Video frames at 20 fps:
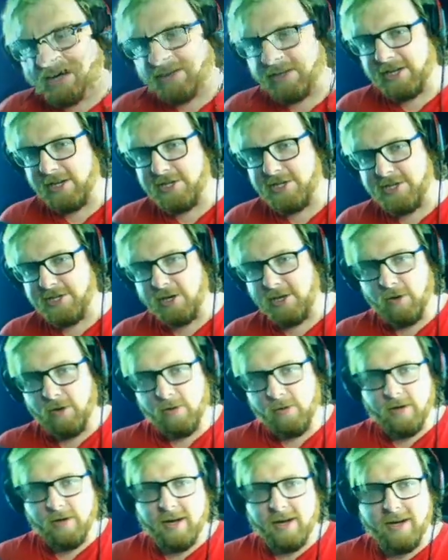they
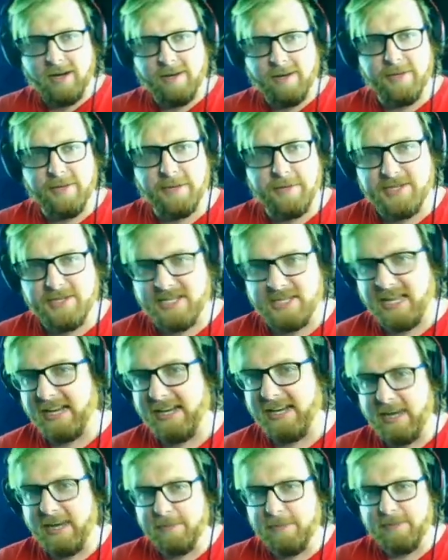show them
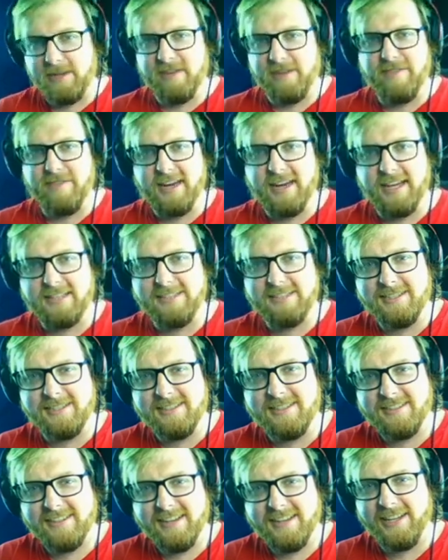setting up the
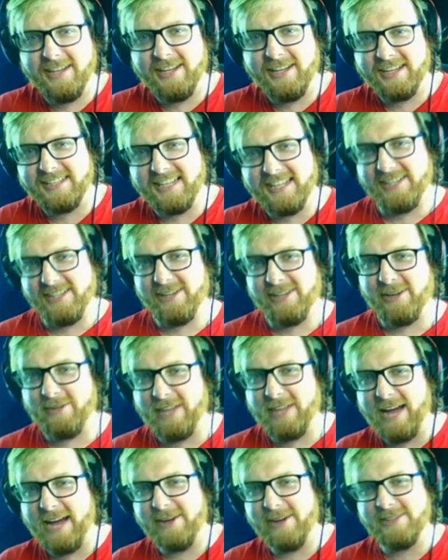event. I like that little
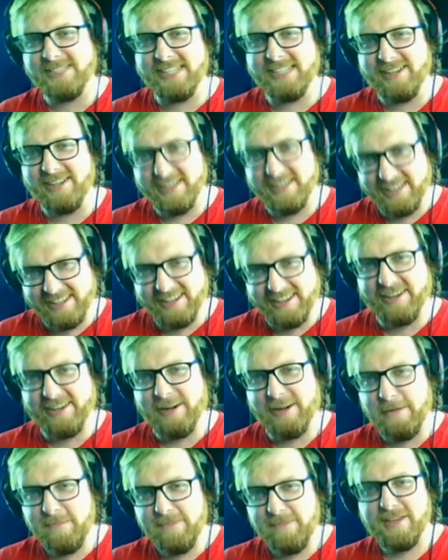lounge area
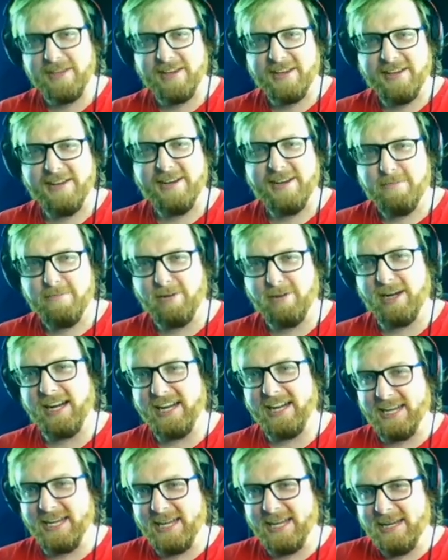there,
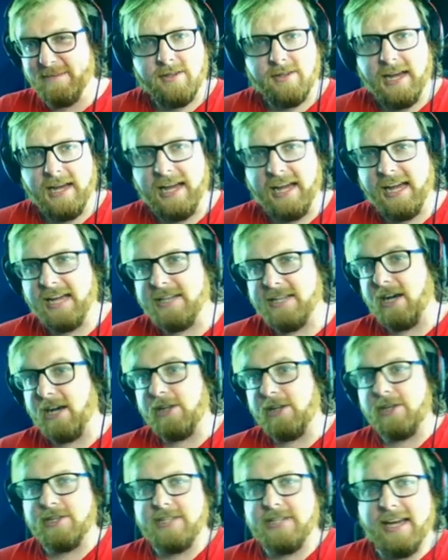pretty neat. And the
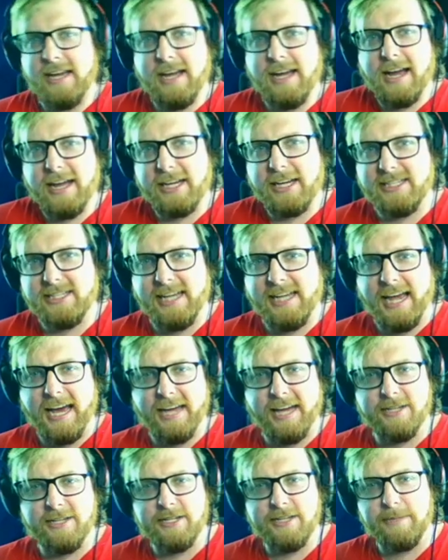other day I actually
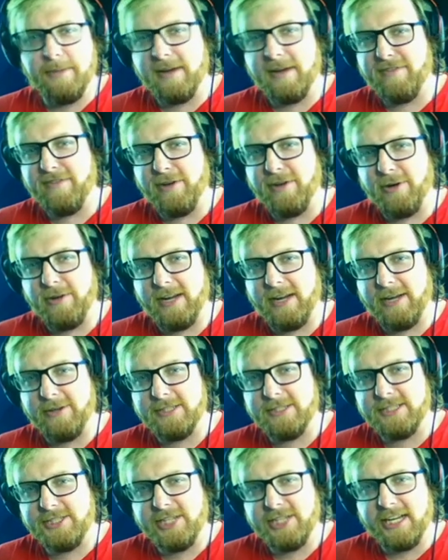added to my phone, I
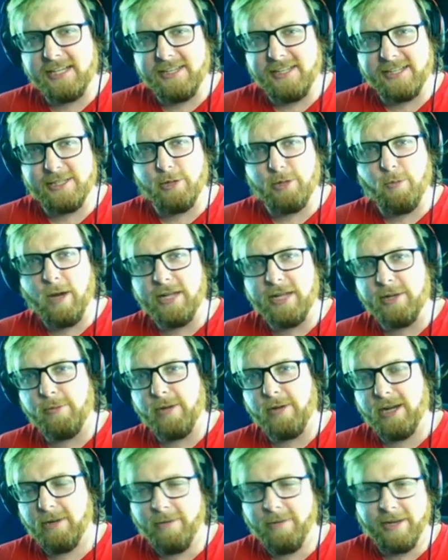always check like the weather
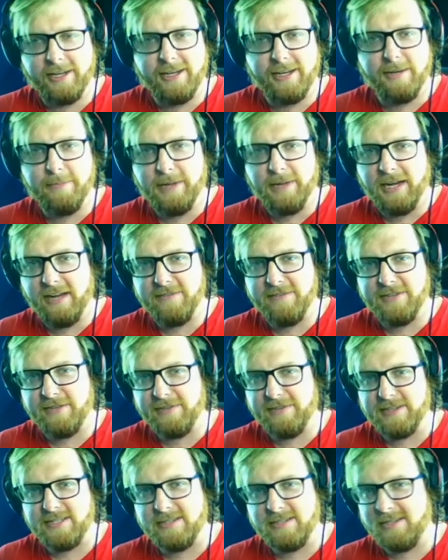when I wake up, and I have
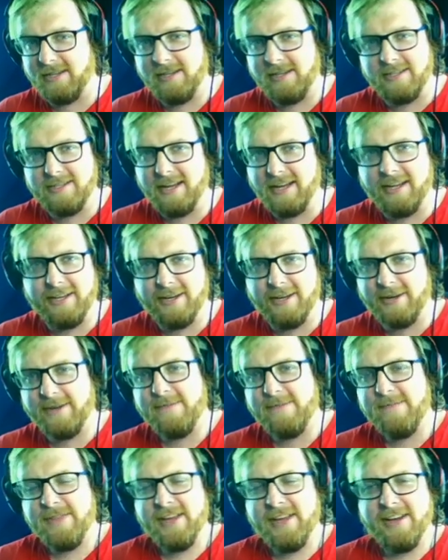different cities on
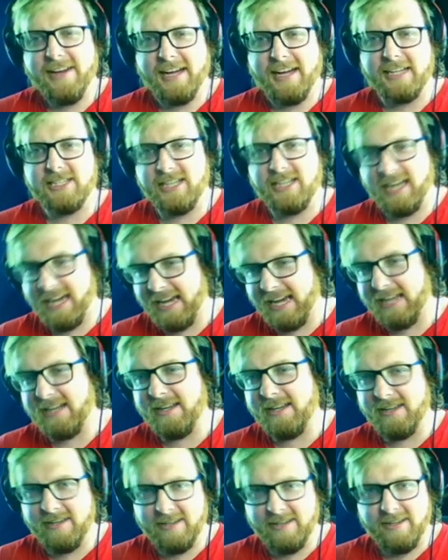there. I actually
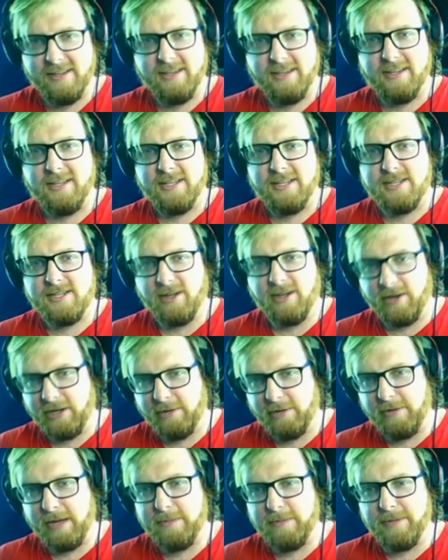added Saudi
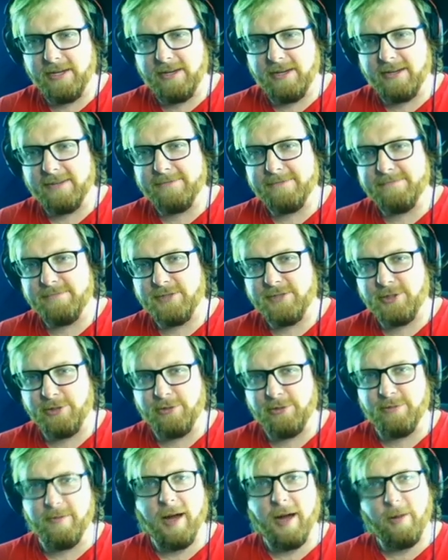Arabia
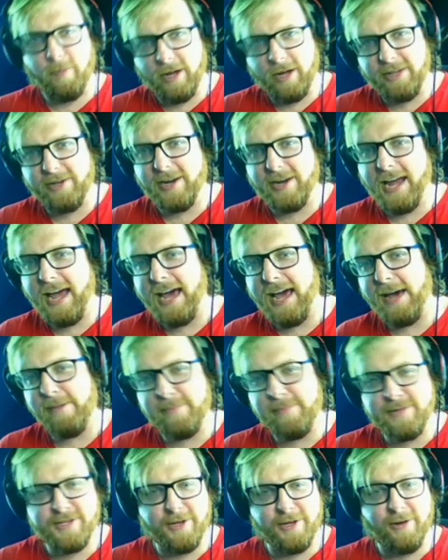to my weather
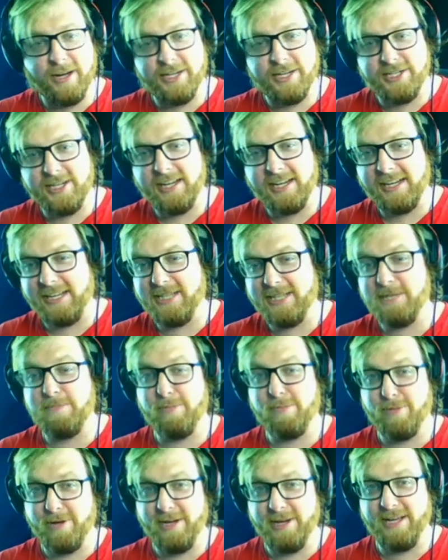app, so I check. It's
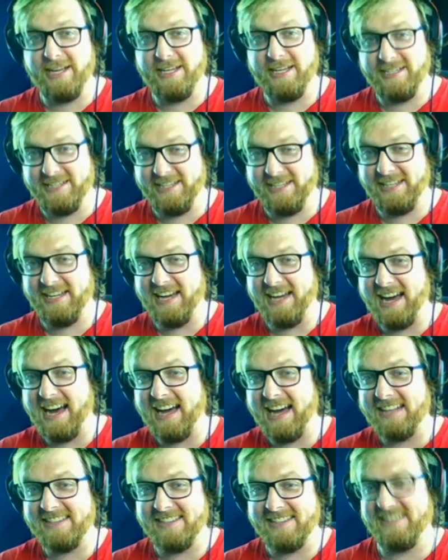pretty
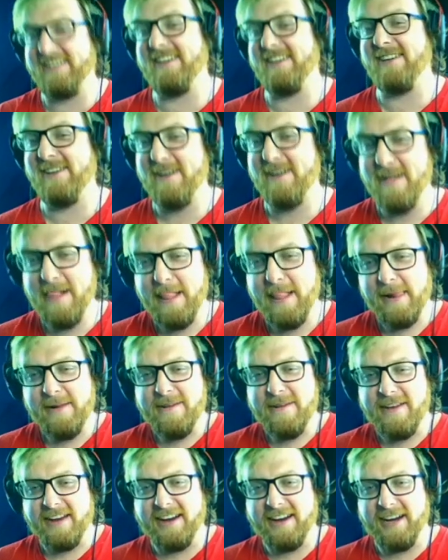hot there.
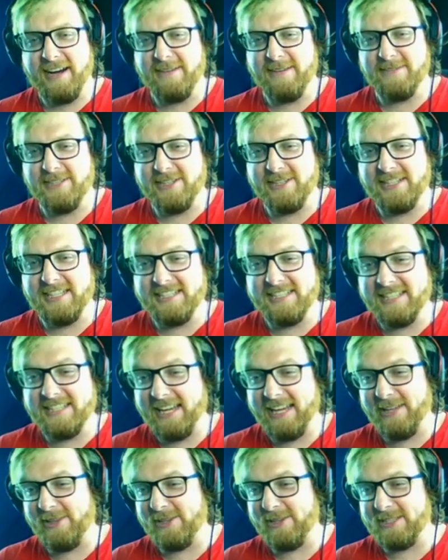During the
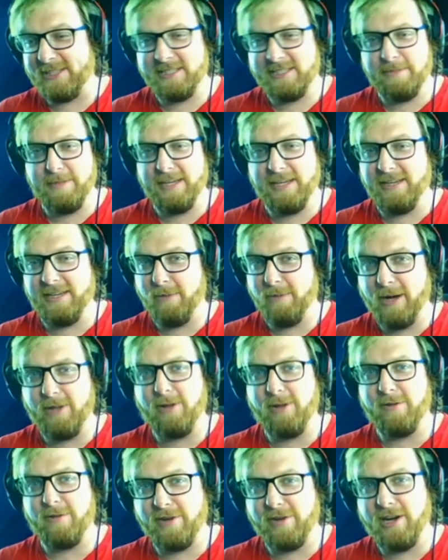day, it looks to be
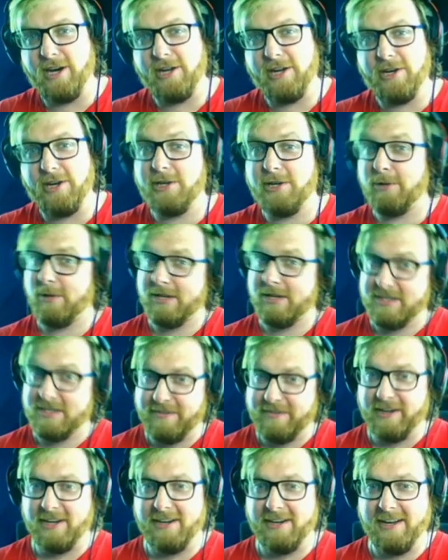well over 100 degrees
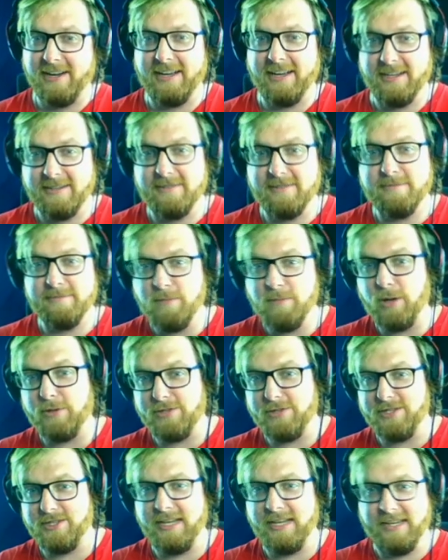Fahrenheit
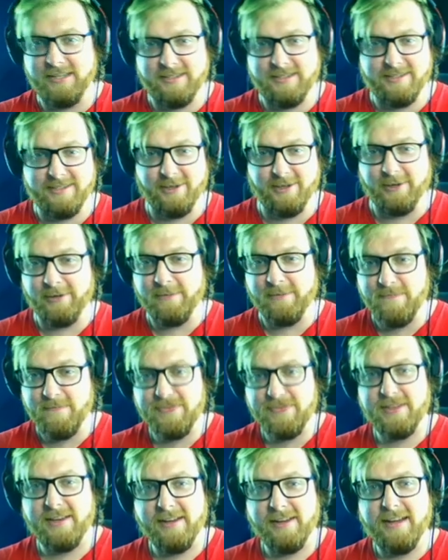most days, so
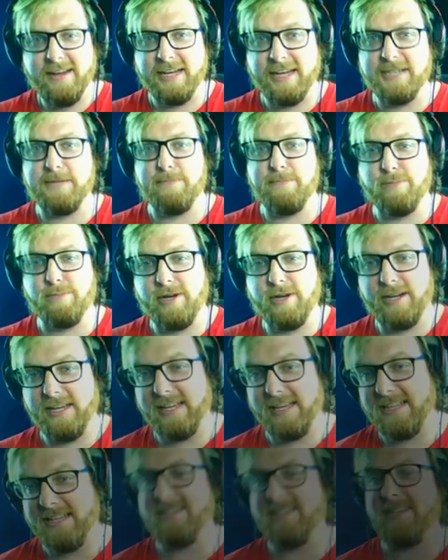that is
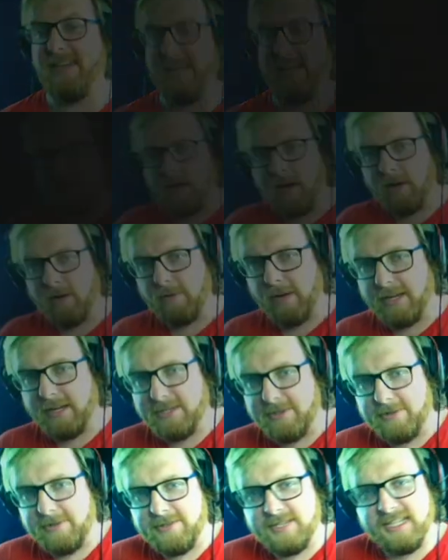pretty insane. All right,
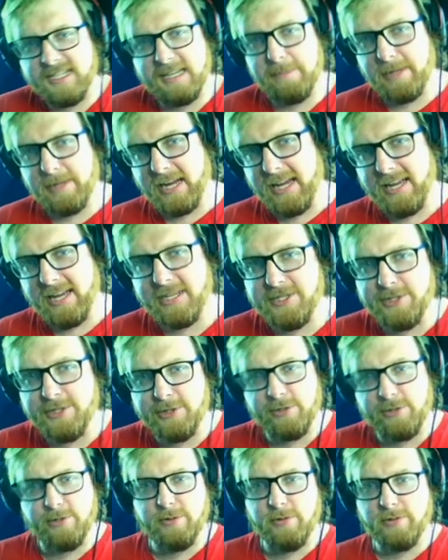so skipping ahead
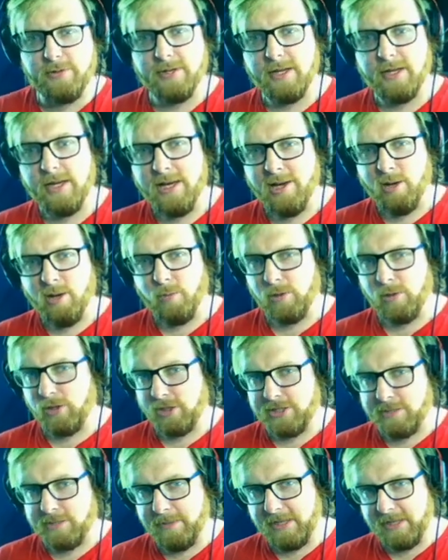to what
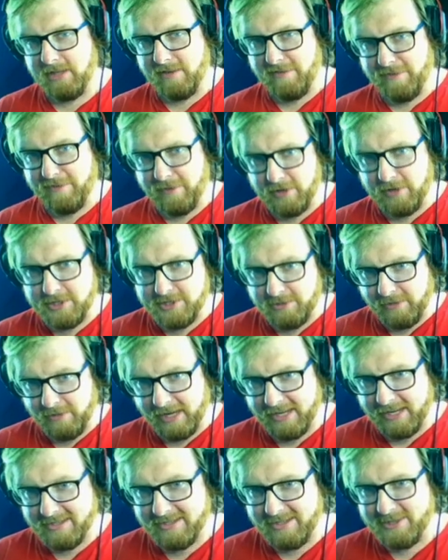looks to be the first
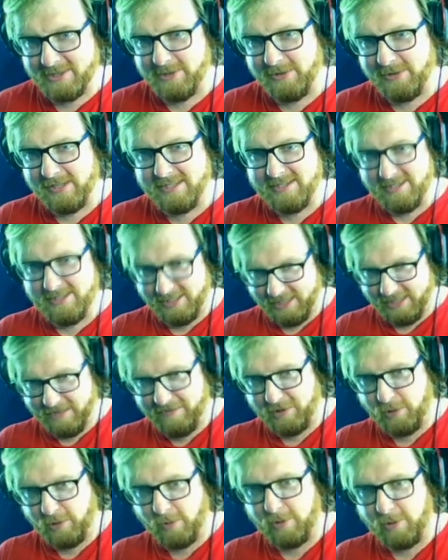race. As you can see, they have
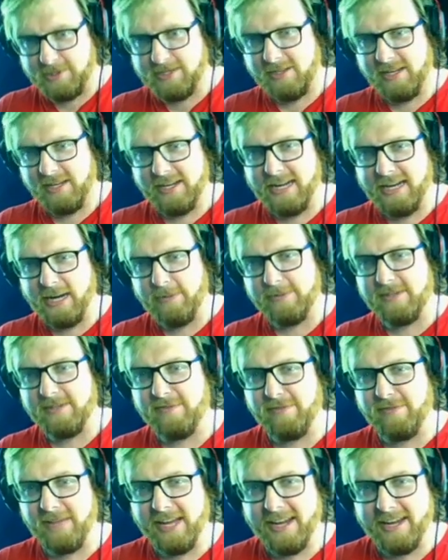a course laid out with the
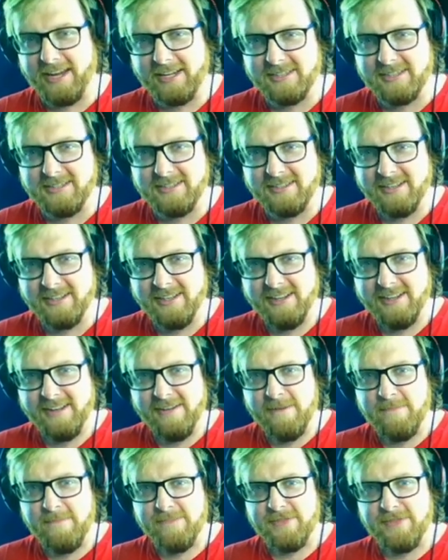flags,
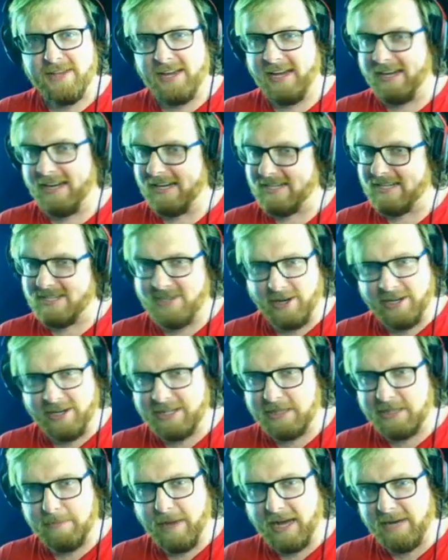and they start
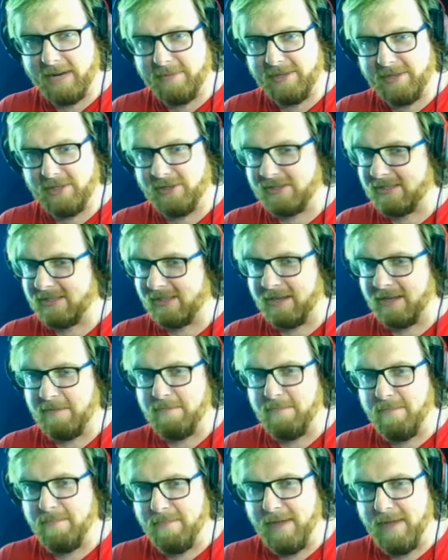at the bottom, and it looks like a
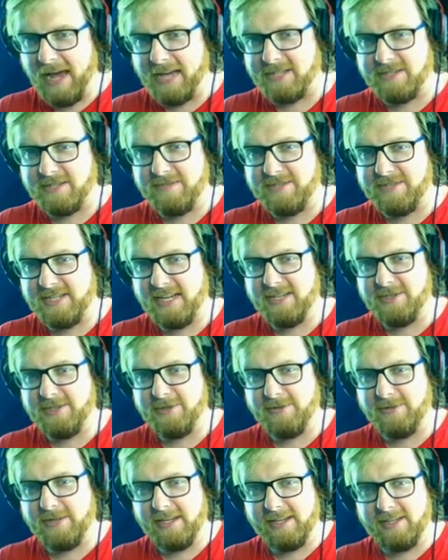massive sand
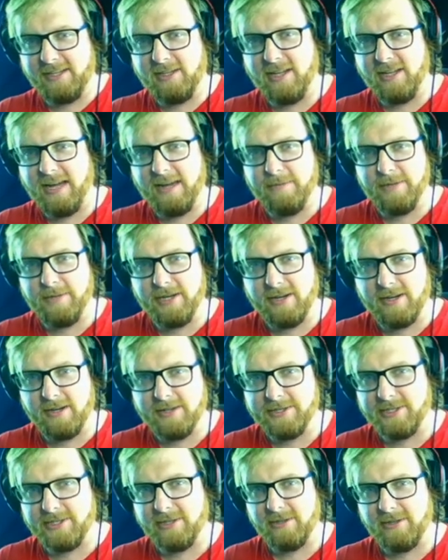dune they climb here,
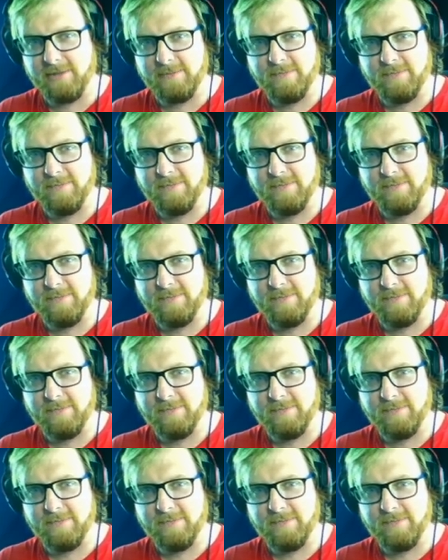so